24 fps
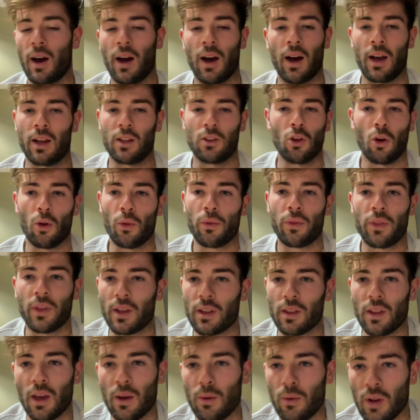I don't
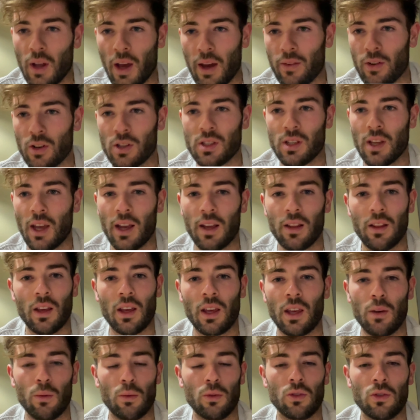think they would ever say that
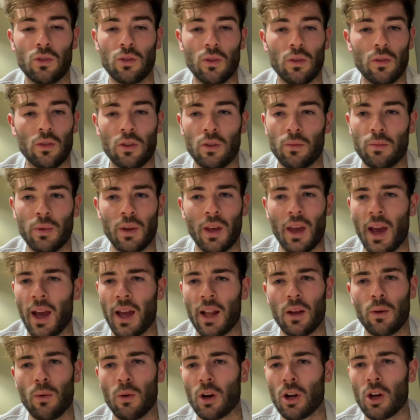he would be
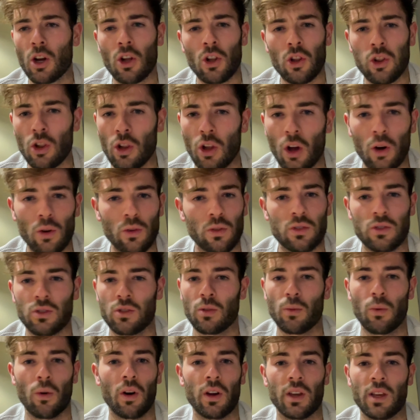anywhere close
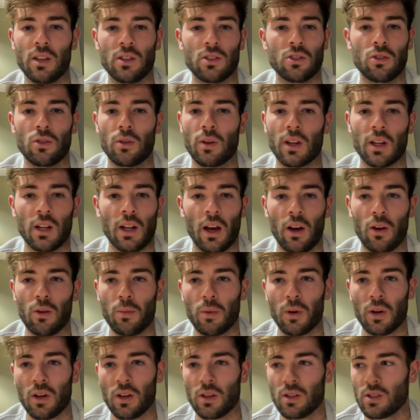to what he is doing now
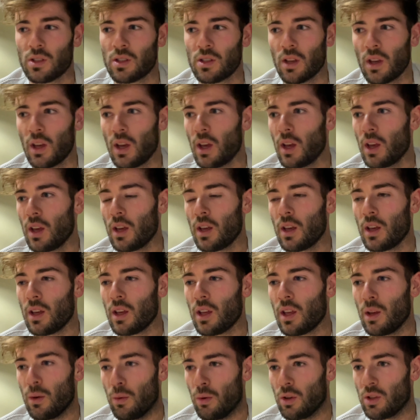because
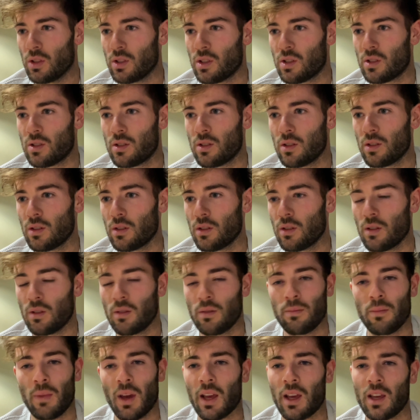he was
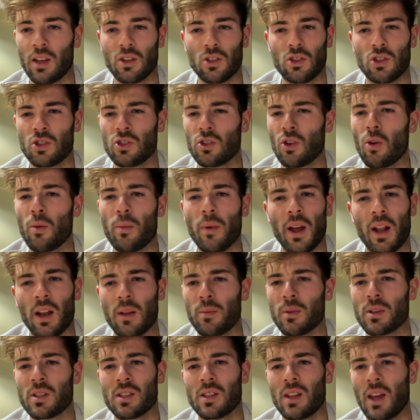making so many
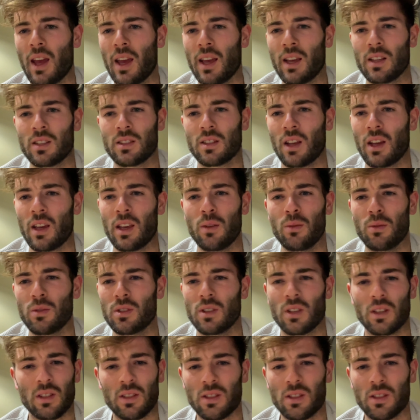mistakes. Like he was a